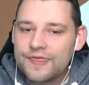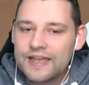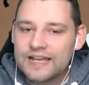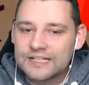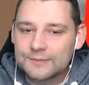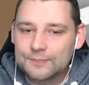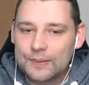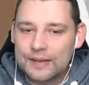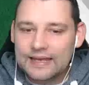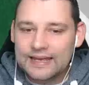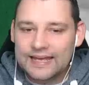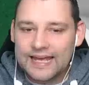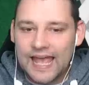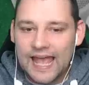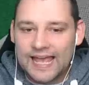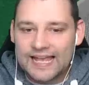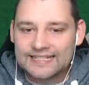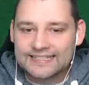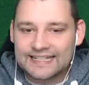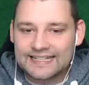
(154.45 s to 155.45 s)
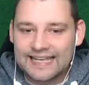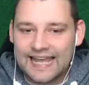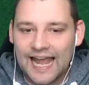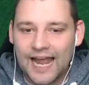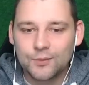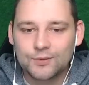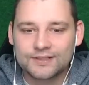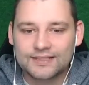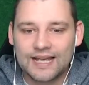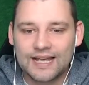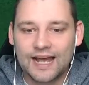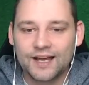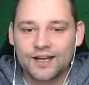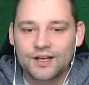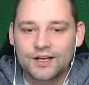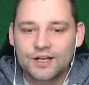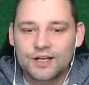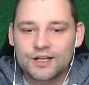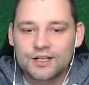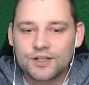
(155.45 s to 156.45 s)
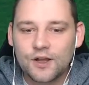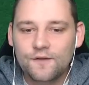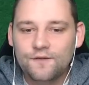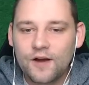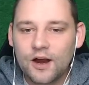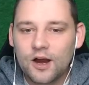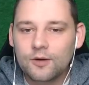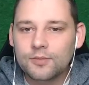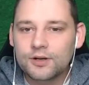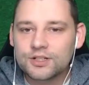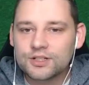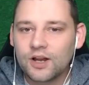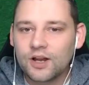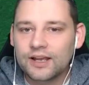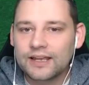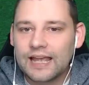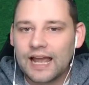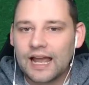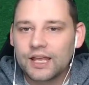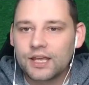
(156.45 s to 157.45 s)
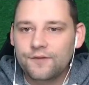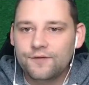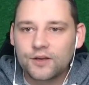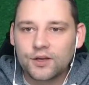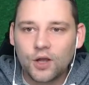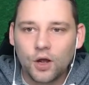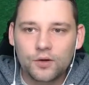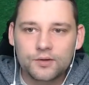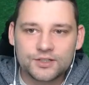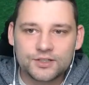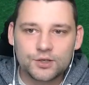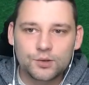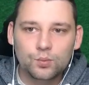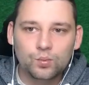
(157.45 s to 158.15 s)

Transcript: This bit here is the counter. So very much like how if you go to